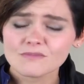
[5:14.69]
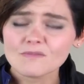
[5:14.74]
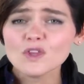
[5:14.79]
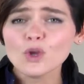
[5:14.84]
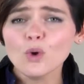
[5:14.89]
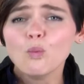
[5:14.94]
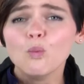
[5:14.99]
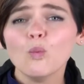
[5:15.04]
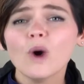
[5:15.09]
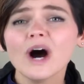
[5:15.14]

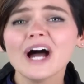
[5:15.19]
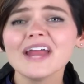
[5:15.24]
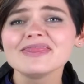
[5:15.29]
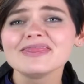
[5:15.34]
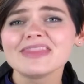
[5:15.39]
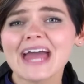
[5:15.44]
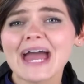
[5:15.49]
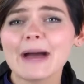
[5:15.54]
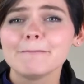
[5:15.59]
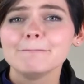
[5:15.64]
What
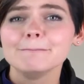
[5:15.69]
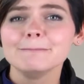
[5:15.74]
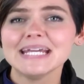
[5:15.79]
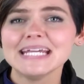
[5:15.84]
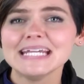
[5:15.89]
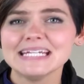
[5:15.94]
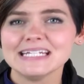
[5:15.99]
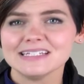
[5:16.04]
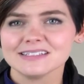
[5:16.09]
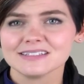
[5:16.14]
that
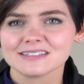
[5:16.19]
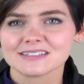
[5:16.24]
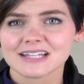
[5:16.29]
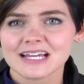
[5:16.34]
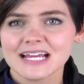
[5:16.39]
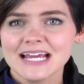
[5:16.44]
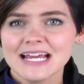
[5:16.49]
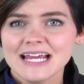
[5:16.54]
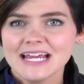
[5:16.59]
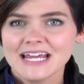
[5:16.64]
means
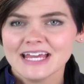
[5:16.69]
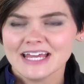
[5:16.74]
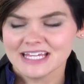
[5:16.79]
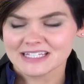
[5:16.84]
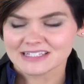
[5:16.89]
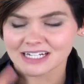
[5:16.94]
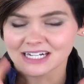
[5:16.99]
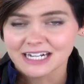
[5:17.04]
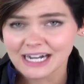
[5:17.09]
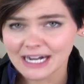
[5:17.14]

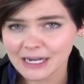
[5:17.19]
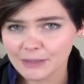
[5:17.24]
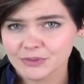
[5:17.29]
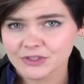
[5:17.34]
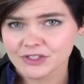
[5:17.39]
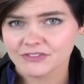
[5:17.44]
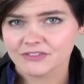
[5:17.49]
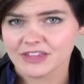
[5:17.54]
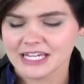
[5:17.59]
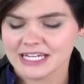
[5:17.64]
is a
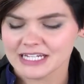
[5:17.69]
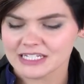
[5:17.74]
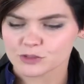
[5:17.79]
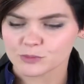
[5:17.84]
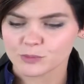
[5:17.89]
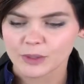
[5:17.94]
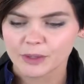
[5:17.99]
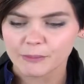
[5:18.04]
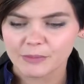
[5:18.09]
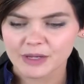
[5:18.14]
couple of things,
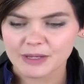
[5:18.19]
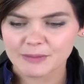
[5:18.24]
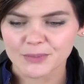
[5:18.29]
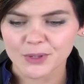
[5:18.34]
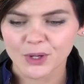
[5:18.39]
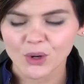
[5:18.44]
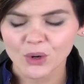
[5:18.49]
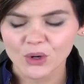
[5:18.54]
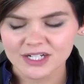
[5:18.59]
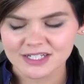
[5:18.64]
but
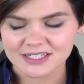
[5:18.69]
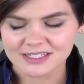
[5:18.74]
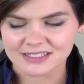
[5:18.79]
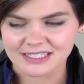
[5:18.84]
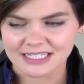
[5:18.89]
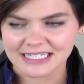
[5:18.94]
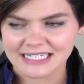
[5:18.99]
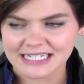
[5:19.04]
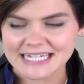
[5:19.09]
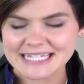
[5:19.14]

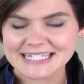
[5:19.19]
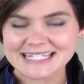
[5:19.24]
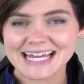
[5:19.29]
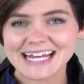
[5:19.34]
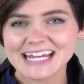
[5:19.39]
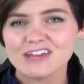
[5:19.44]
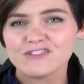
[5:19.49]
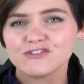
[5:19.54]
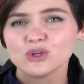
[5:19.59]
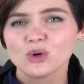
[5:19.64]
importantly is
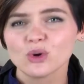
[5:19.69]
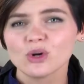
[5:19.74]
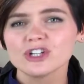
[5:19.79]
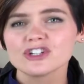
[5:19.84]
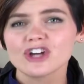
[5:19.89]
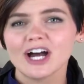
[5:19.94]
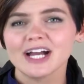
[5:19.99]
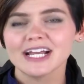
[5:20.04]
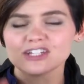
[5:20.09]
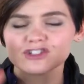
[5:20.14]
that if your
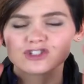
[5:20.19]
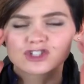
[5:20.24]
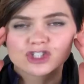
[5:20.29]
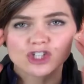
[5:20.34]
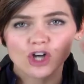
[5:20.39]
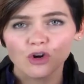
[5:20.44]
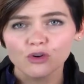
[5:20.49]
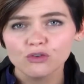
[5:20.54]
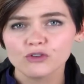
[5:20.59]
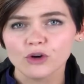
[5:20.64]
dog is
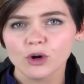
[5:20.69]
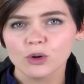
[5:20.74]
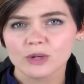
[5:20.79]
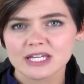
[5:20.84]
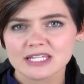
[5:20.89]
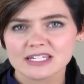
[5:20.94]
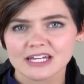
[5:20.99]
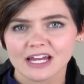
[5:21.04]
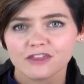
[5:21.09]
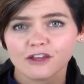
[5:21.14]
so
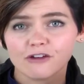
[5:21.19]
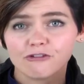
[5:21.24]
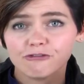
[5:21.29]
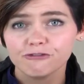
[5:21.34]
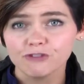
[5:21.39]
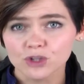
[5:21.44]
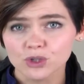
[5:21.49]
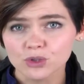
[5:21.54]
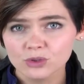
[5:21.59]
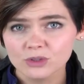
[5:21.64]
focused on the
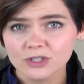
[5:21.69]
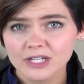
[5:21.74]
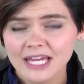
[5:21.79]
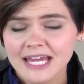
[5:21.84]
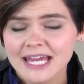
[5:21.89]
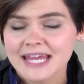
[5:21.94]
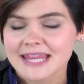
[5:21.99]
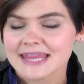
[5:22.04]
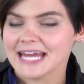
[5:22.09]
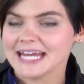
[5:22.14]
food
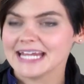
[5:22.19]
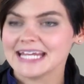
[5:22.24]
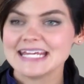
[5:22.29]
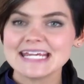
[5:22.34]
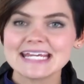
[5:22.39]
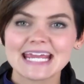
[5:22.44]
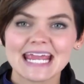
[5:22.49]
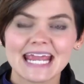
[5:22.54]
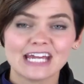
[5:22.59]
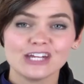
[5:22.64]
that
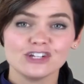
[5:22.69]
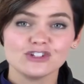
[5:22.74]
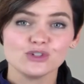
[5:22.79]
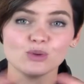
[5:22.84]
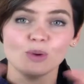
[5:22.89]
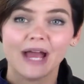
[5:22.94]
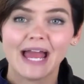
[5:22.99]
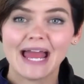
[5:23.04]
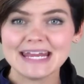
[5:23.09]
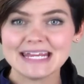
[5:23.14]
he can't
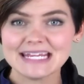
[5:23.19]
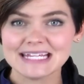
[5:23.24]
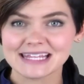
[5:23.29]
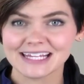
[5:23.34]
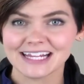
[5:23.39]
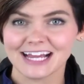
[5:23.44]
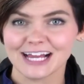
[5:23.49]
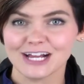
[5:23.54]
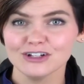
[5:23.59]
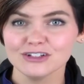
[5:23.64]
do
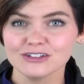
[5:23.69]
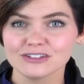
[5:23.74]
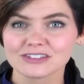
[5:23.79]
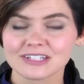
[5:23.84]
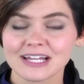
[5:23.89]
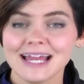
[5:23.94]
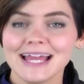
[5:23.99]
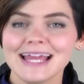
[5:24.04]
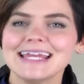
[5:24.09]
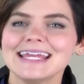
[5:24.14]
anything else,
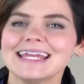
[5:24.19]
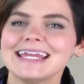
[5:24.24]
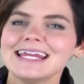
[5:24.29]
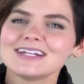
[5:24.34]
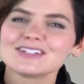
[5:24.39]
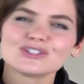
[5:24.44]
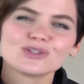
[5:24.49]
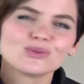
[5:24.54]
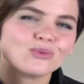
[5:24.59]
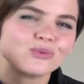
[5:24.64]
he
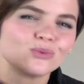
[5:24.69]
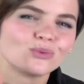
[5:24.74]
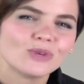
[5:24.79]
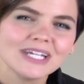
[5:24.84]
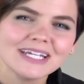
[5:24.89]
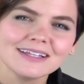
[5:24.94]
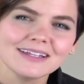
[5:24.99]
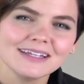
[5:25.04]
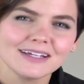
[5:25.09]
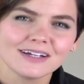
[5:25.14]
doesn't
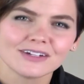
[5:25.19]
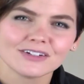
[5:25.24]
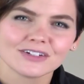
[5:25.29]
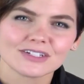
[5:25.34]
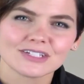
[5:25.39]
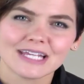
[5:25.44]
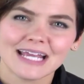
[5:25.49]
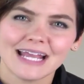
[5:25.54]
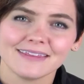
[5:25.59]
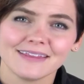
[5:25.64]
really
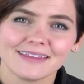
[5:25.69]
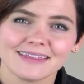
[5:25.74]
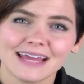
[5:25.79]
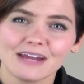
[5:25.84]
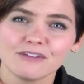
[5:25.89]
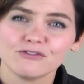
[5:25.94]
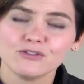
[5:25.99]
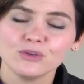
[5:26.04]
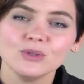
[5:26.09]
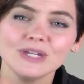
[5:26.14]
understand that
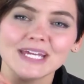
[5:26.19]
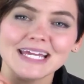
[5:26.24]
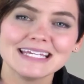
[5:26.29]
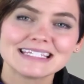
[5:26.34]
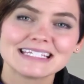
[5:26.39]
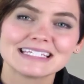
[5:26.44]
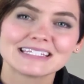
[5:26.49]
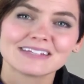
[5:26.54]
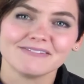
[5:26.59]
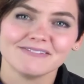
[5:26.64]
that food
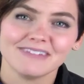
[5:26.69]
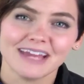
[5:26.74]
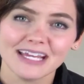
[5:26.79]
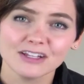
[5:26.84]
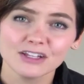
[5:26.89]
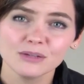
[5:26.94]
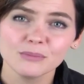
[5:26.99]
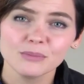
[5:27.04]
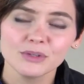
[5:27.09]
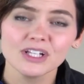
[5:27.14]
isn't
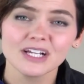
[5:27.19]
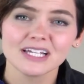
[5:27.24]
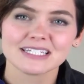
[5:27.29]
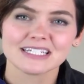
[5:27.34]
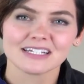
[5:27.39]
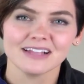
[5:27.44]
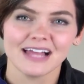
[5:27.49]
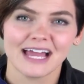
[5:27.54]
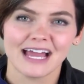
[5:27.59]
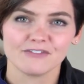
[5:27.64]
available
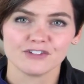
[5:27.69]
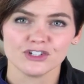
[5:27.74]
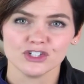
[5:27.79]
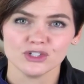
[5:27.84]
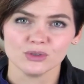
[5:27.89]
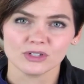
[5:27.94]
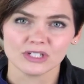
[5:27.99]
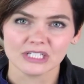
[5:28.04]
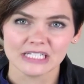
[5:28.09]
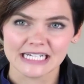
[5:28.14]
until after
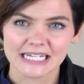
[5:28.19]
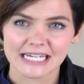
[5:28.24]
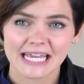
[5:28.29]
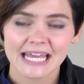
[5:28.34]
you click.